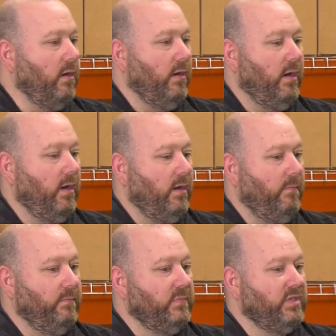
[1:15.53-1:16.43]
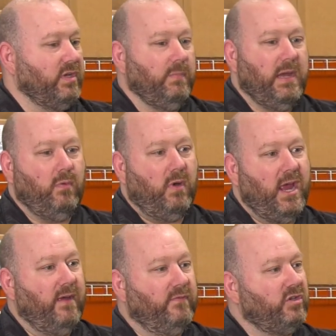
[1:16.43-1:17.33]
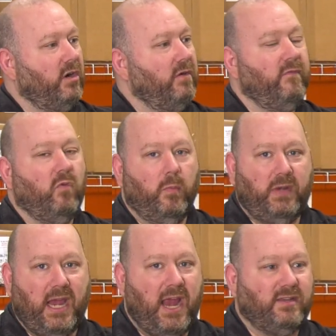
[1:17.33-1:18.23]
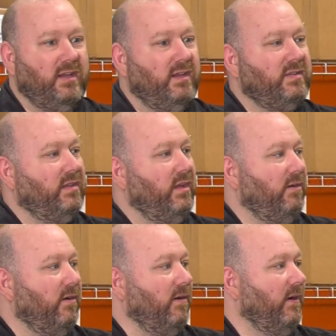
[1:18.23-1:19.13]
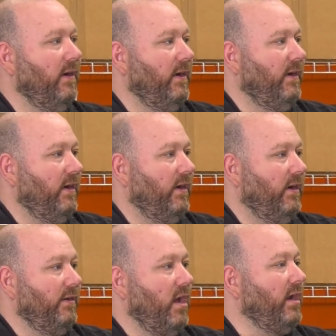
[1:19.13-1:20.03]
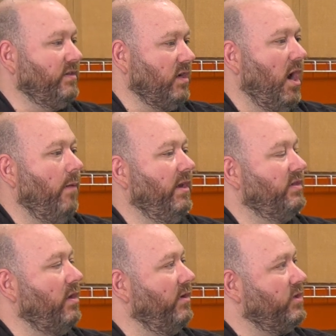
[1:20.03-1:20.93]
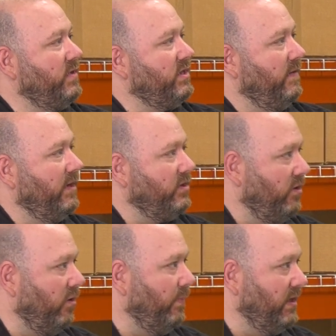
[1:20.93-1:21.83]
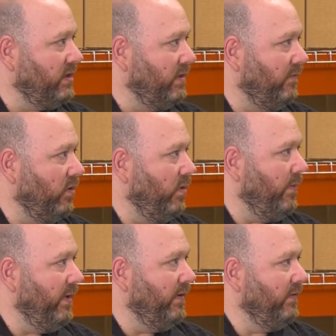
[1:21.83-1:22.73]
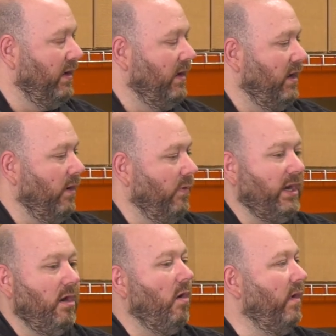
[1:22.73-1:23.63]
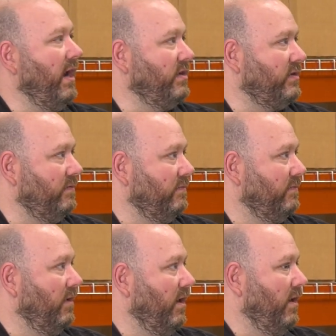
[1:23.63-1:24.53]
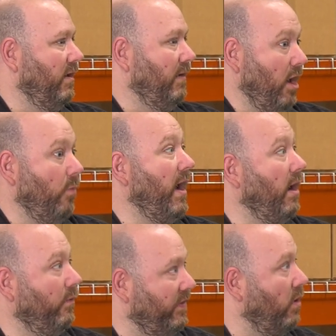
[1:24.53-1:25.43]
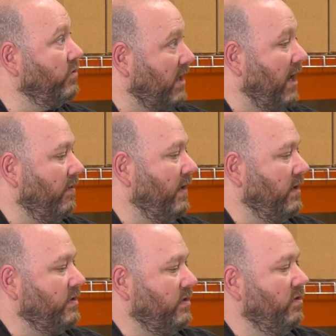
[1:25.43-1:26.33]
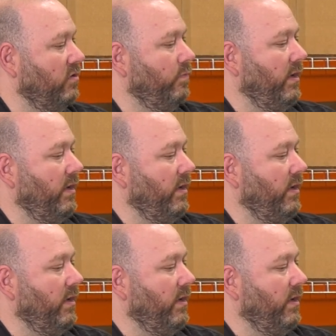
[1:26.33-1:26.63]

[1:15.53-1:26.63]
Mm-hmm. Some people have certain form gaskets that are not as common. It's only specific to their pieces of equipment. Mm-hmm. And we can always help out with those kind of things too.